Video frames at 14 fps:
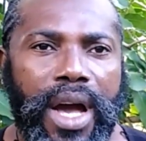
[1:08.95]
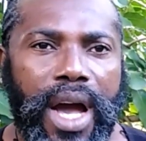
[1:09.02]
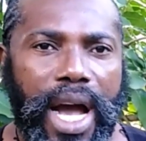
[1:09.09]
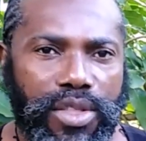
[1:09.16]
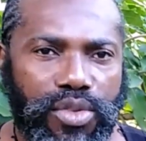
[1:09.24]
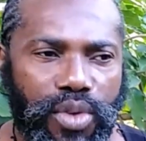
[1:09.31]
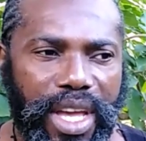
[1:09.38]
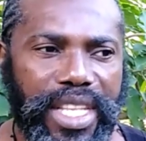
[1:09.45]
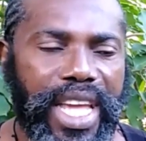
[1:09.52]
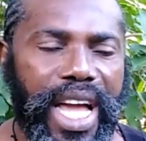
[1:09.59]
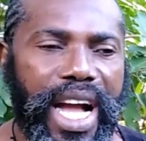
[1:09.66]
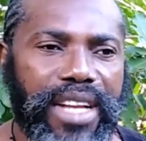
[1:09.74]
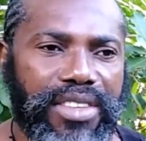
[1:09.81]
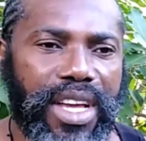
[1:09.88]
or to any
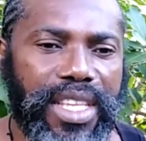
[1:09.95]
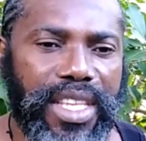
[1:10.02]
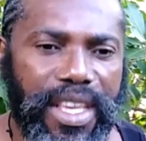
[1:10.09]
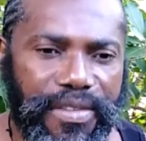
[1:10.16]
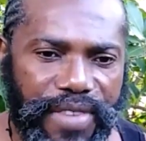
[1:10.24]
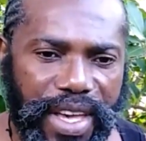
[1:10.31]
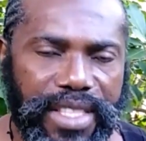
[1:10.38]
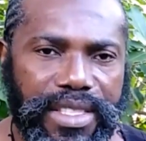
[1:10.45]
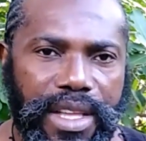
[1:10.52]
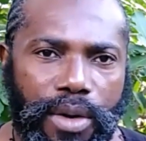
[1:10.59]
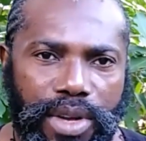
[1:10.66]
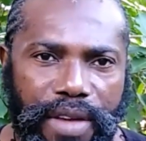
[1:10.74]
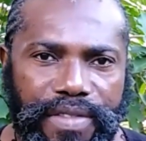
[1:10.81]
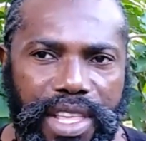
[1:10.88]
actual event
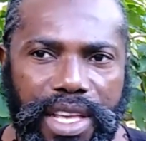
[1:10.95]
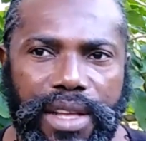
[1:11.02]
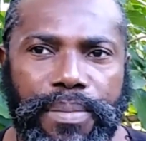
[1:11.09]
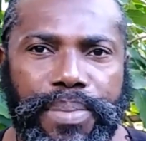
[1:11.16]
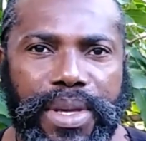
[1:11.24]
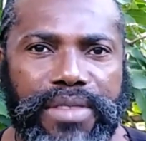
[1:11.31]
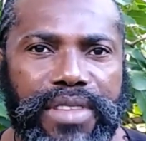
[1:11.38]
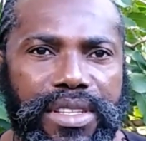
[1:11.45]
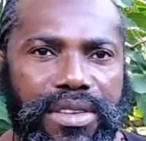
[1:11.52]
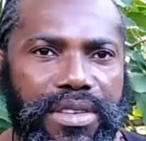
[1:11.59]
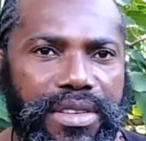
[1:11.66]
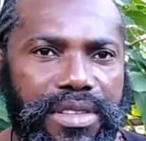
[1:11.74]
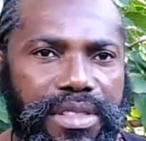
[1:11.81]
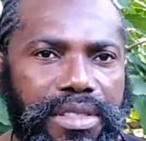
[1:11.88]
that would have taken place on
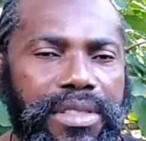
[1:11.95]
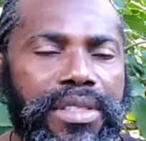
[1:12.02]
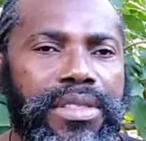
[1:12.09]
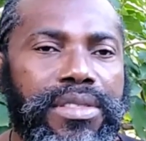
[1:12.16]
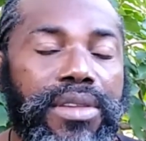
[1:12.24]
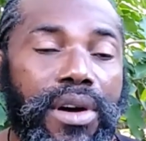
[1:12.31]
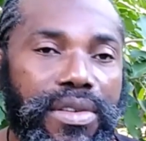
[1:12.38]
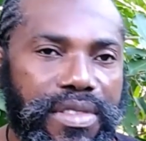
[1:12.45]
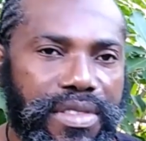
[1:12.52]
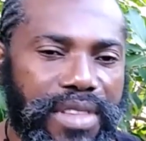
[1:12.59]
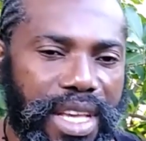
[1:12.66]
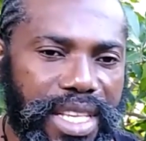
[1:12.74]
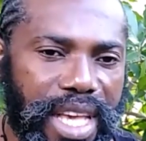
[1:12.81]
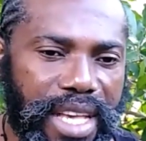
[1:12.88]
earth
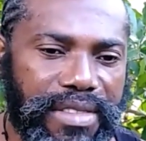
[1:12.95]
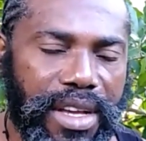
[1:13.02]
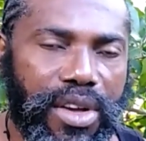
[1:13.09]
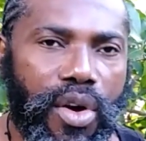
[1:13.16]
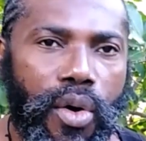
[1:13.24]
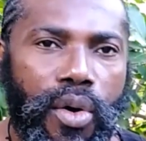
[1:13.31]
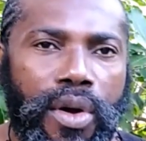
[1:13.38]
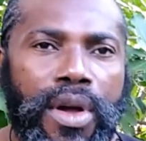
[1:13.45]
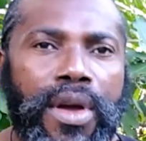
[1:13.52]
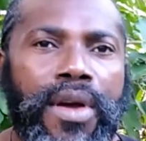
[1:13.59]
thousands of years ago.